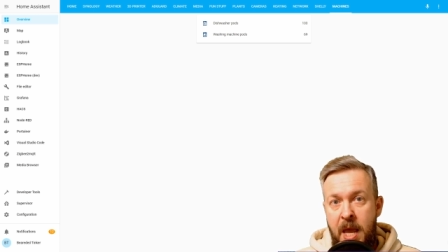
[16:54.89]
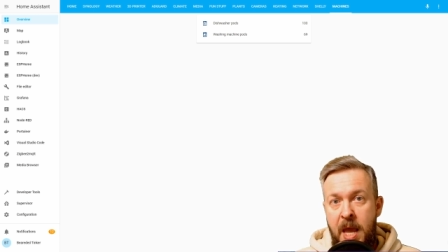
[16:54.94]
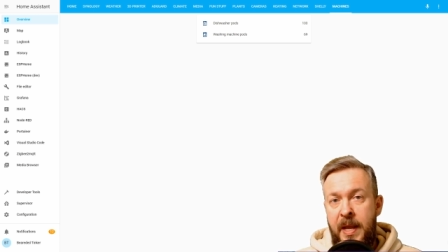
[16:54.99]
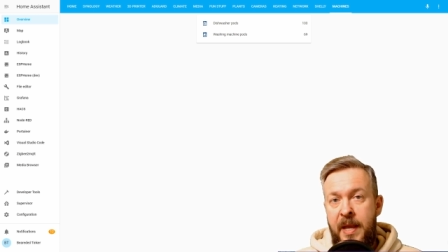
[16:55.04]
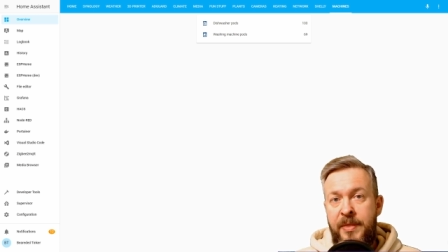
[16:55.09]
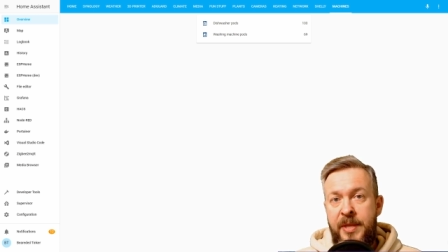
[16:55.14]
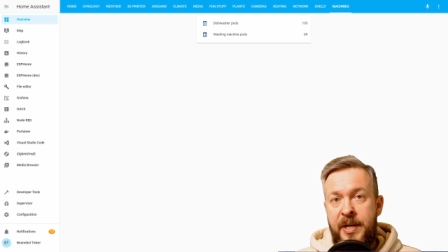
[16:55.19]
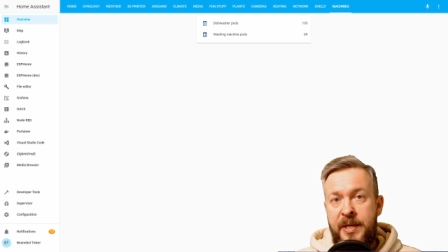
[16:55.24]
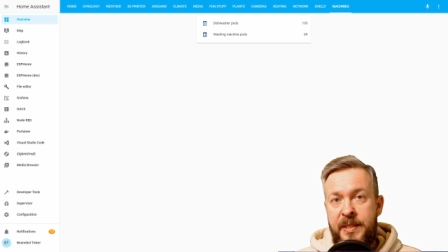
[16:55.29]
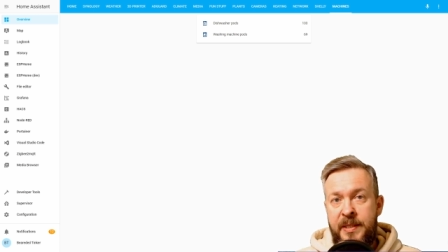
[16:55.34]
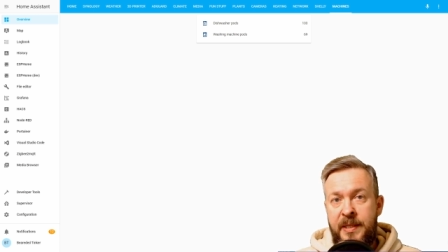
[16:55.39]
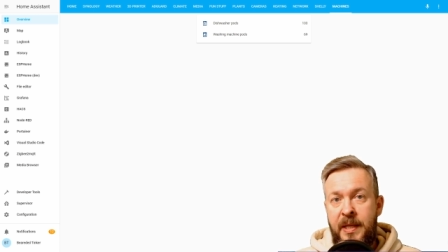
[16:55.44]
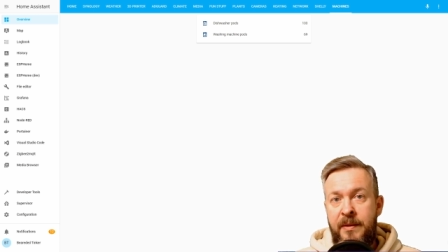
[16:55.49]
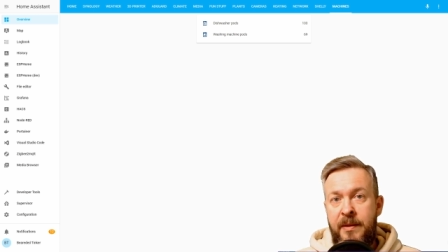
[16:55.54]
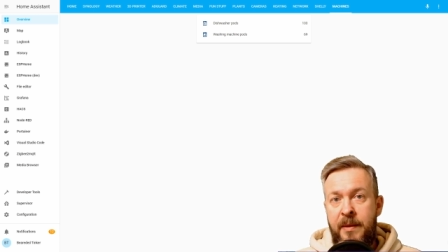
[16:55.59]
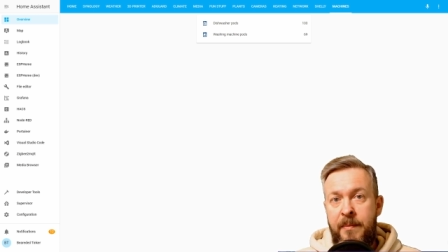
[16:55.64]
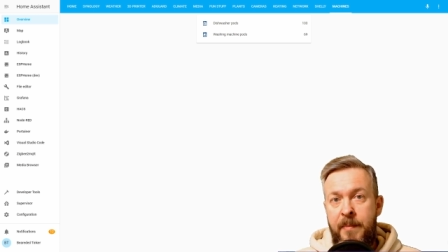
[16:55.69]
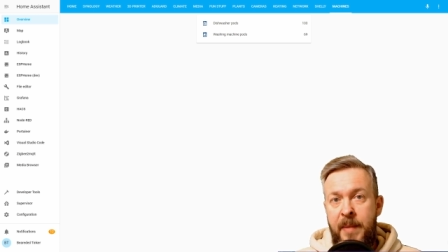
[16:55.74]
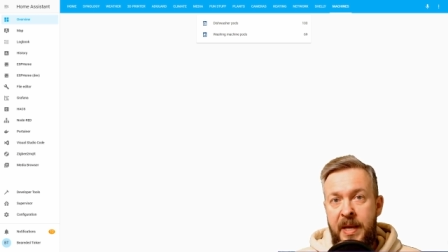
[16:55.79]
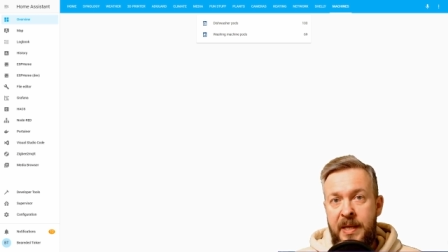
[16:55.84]
and there set
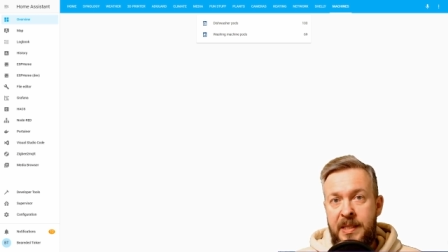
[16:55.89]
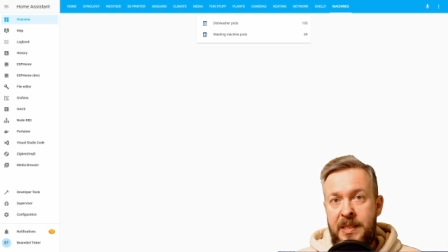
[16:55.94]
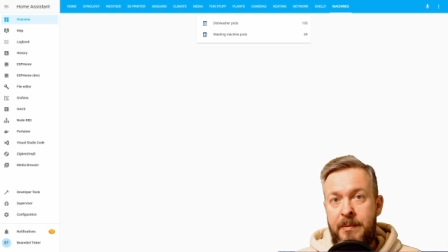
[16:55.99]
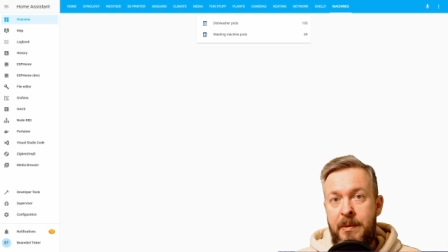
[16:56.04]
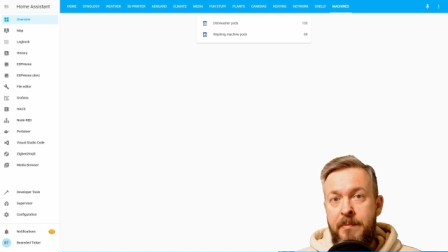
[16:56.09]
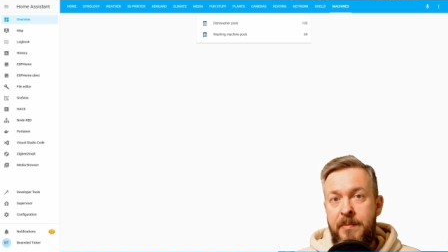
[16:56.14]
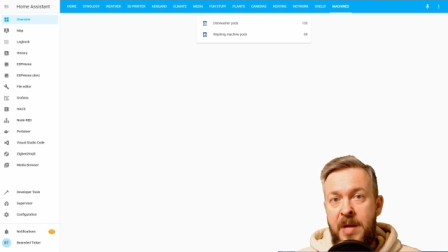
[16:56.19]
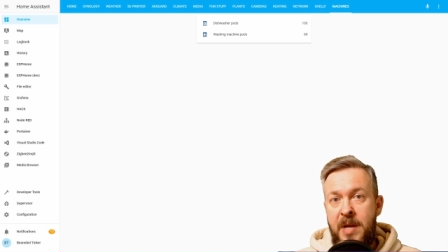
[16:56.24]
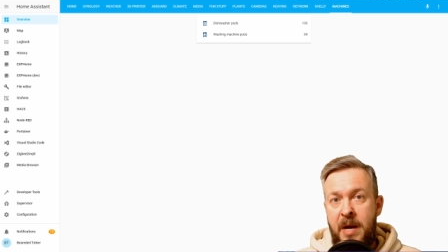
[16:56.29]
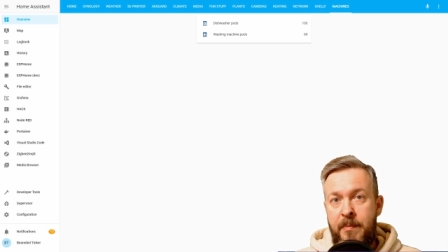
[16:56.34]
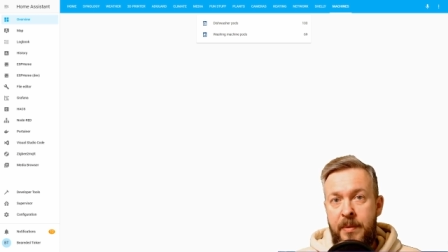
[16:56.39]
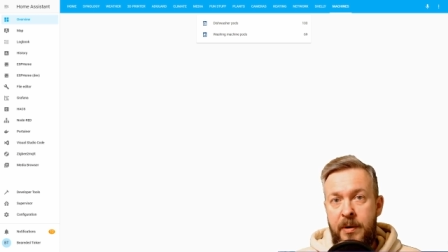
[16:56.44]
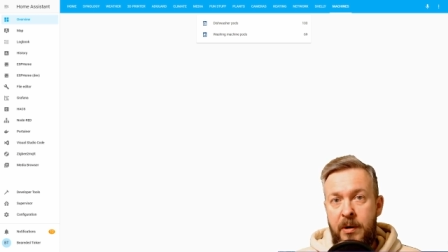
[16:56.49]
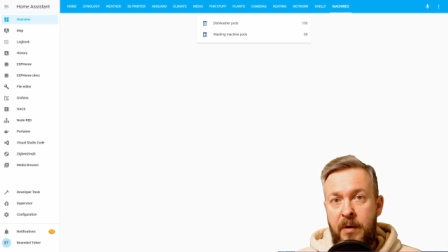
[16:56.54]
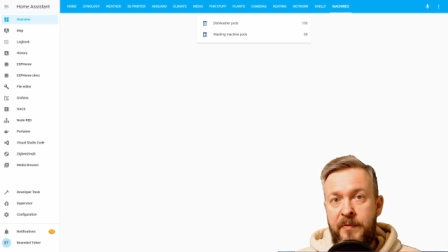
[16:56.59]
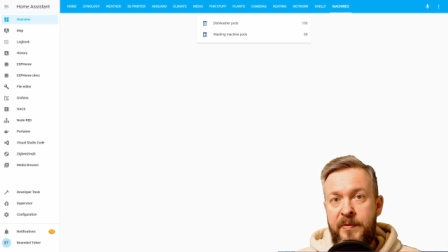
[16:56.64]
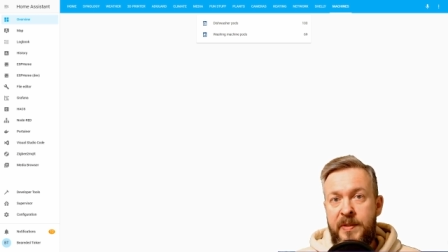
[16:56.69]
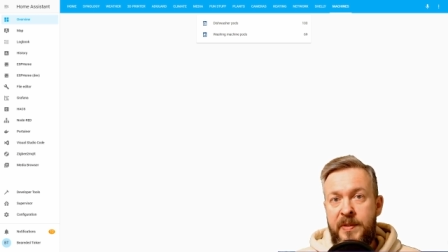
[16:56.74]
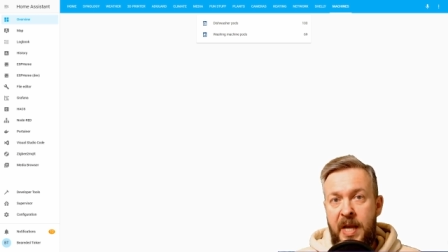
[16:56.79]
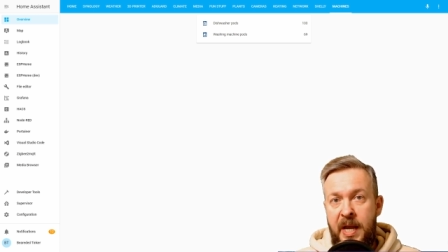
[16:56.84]
the maximum number
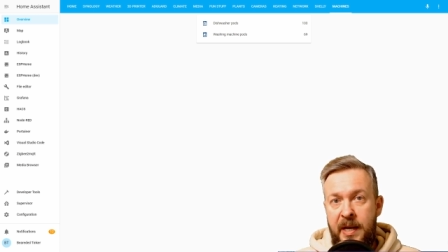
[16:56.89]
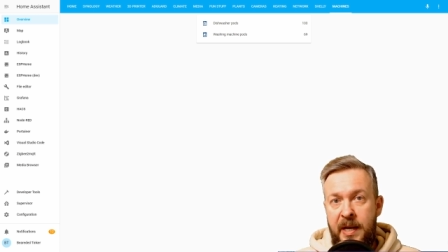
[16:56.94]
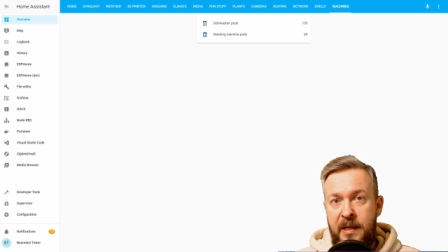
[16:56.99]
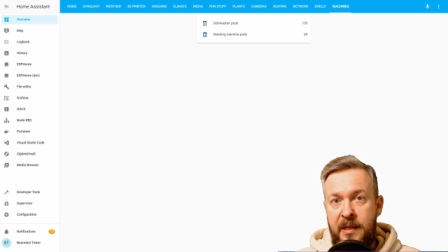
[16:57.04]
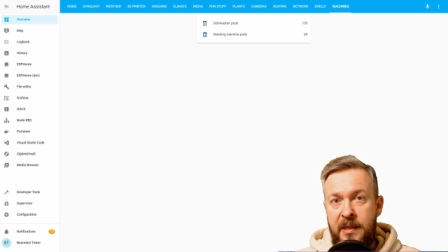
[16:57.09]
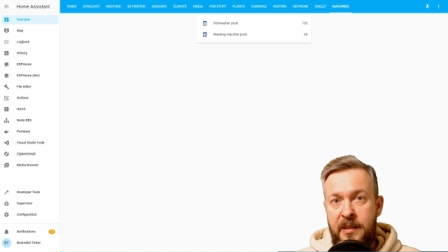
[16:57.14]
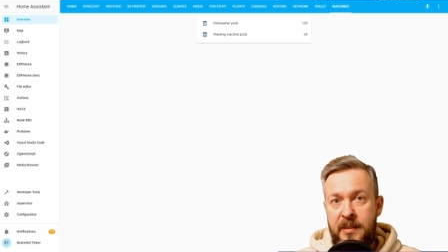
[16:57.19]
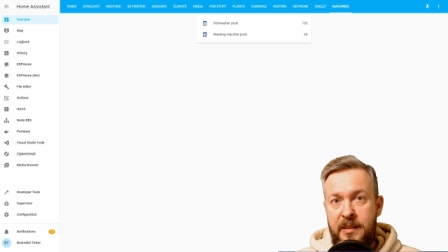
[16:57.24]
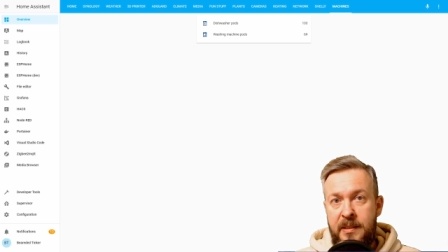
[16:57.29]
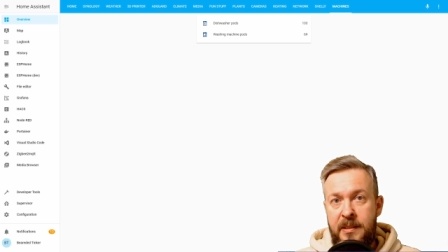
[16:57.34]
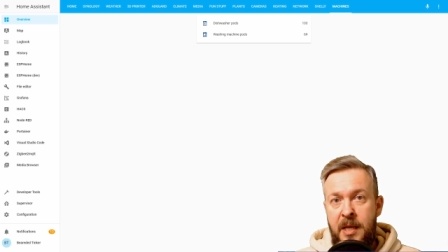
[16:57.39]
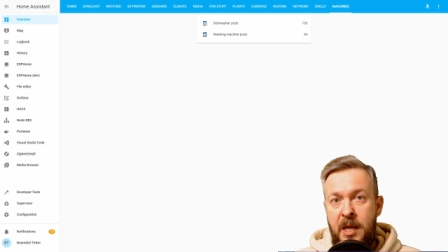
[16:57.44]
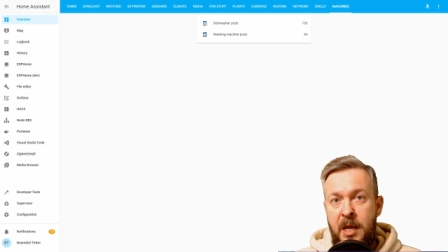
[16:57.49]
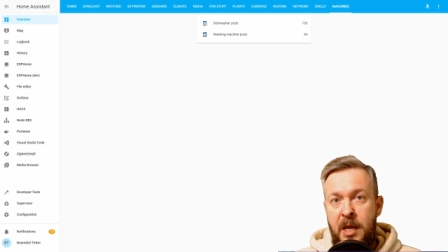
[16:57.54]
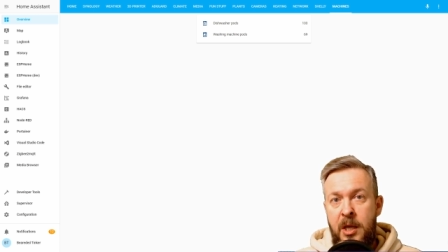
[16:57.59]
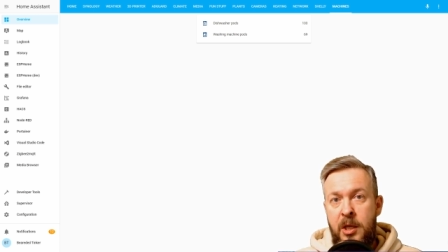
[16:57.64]
of cycles